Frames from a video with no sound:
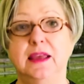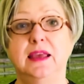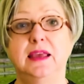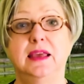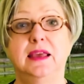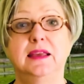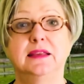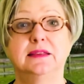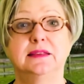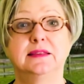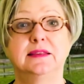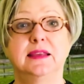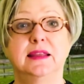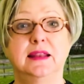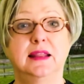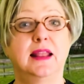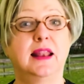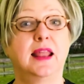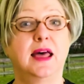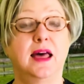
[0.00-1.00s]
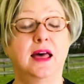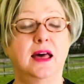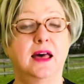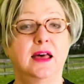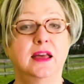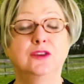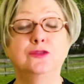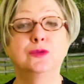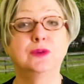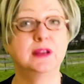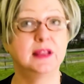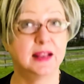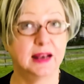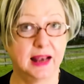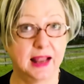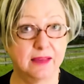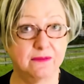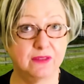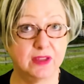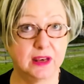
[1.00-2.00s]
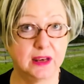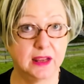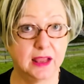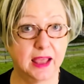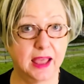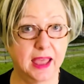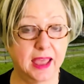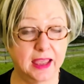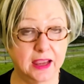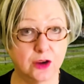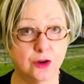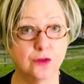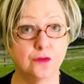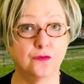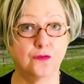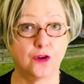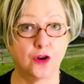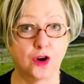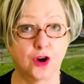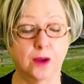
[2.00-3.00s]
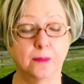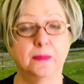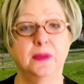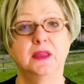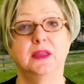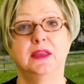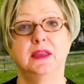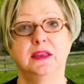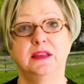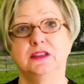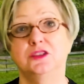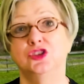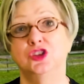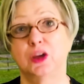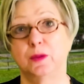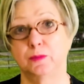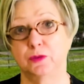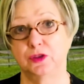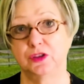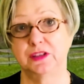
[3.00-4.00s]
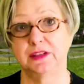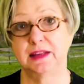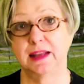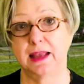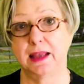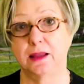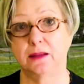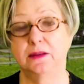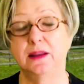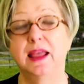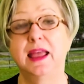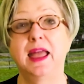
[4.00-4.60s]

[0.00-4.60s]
It's in a 111-acre farm in Shepherdstown,